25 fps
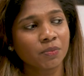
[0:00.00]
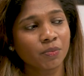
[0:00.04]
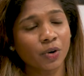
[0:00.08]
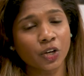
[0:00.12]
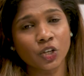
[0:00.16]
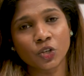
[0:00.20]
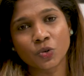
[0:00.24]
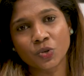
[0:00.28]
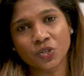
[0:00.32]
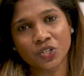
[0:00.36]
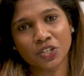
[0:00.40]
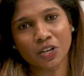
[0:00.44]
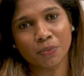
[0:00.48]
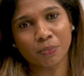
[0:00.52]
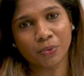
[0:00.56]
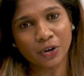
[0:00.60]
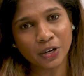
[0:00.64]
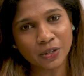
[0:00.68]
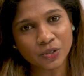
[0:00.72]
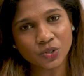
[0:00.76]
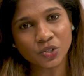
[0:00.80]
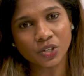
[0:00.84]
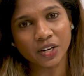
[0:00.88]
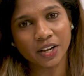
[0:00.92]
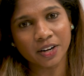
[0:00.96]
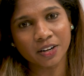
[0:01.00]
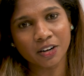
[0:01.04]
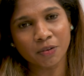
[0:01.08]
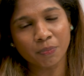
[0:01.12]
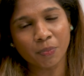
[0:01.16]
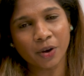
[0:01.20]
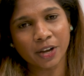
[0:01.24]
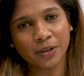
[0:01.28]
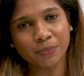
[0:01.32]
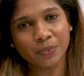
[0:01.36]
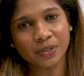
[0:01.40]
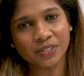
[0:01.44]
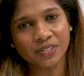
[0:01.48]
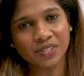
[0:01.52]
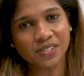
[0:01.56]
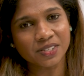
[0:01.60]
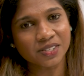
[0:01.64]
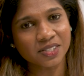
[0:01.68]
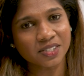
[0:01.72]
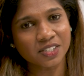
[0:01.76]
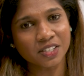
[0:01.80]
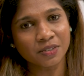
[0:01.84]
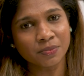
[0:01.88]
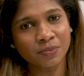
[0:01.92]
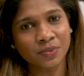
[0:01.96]
by using a pre-insulated piping
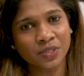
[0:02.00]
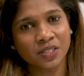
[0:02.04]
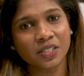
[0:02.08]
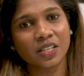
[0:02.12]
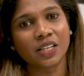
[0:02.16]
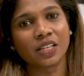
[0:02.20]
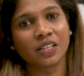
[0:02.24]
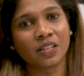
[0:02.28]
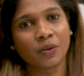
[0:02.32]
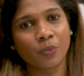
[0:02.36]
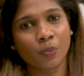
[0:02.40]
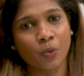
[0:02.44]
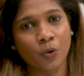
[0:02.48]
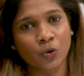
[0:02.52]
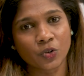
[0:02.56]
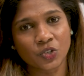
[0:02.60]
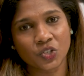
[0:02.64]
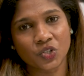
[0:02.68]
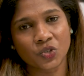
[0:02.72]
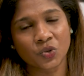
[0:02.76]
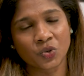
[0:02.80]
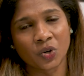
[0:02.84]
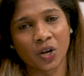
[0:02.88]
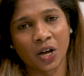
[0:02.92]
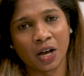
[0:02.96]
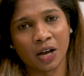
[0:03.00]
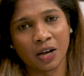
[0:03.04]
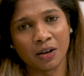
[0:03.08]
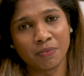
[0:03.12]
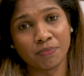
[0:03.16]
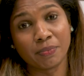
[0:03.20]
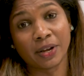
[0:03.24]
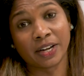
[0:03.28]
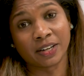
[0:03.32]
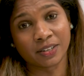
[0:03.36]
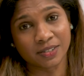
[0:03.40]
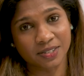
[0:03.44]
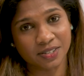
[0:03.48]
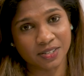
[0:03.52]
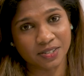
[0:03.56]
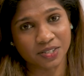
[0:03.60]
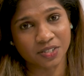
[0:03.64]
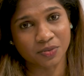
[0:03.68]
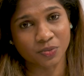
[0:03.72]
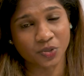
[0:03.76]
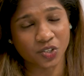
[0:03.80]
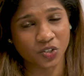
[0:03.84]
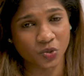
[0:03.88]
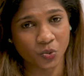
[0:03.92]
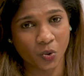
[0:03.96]
systems in opposed to metal
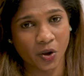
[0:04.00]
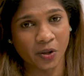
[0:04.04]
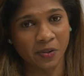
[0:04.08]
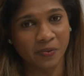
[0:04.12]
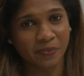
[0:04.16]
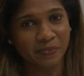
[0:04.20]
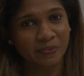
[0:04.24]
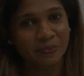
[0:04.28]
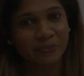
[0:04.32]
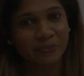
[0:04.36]
systems as well.